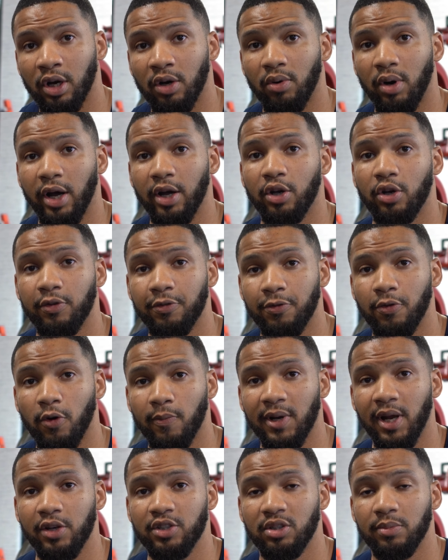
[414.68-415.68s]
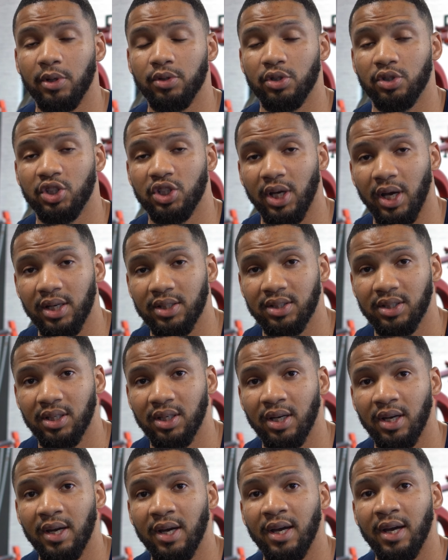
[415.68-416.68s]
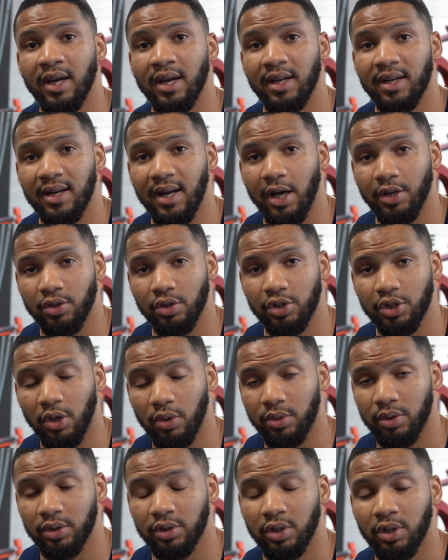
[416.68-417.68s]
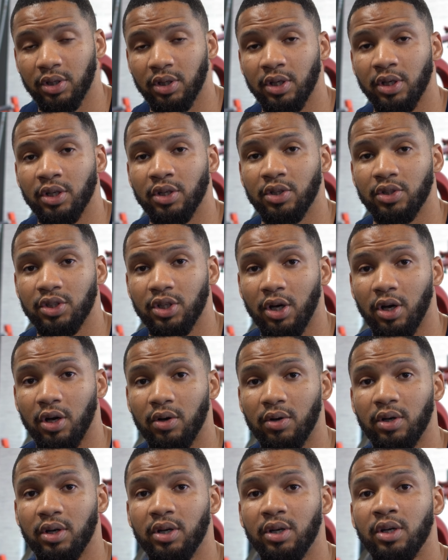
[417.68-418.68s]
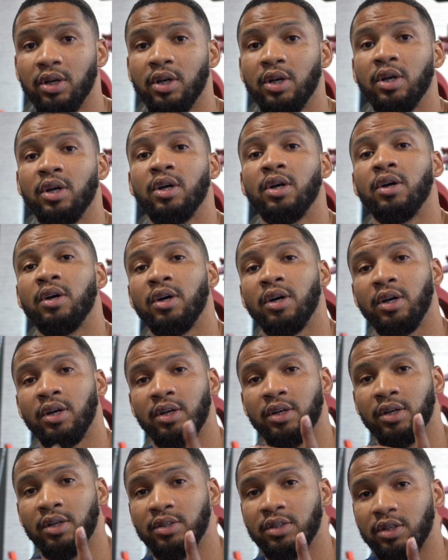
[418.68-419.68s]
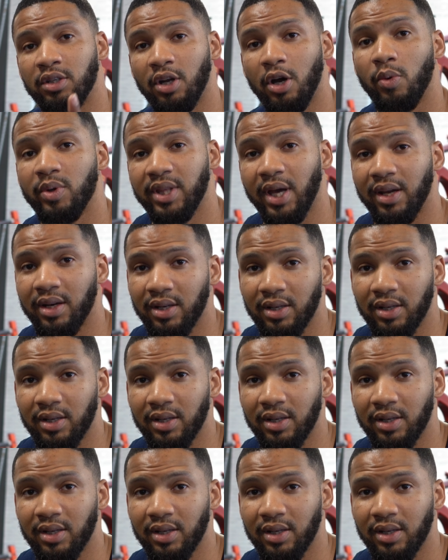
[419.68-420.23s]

right? Good form allows you to build your chest, not your shoulders. So to know what that